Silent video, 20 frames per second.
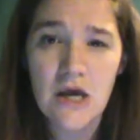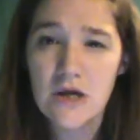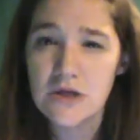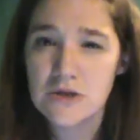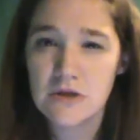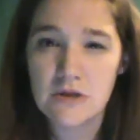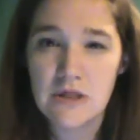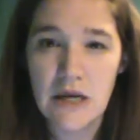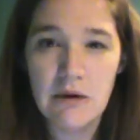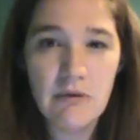
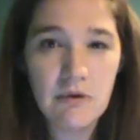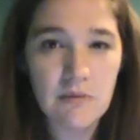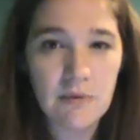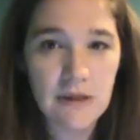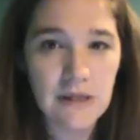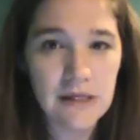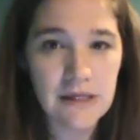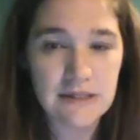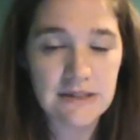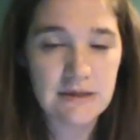So they were
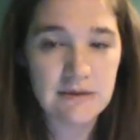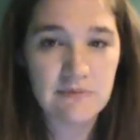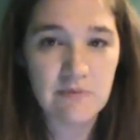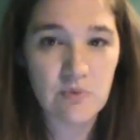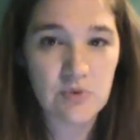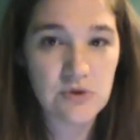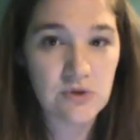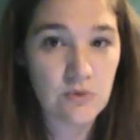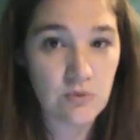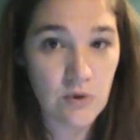willing
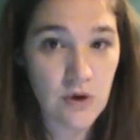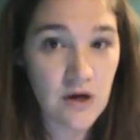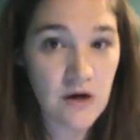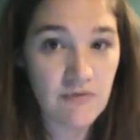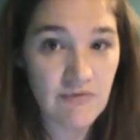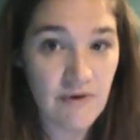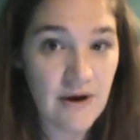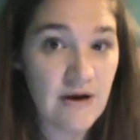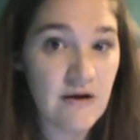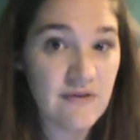to work
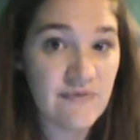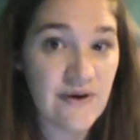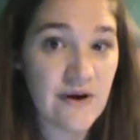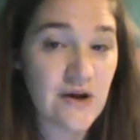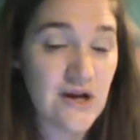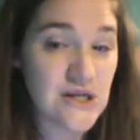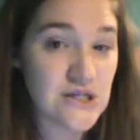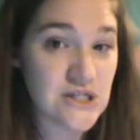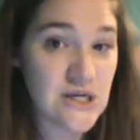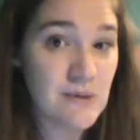very,
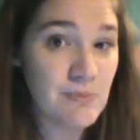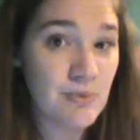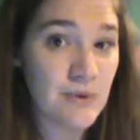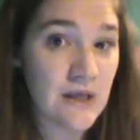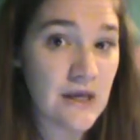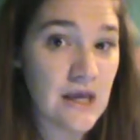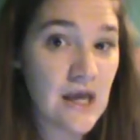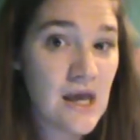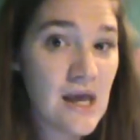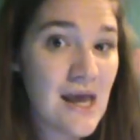very
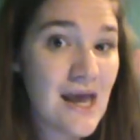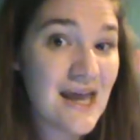cheaply,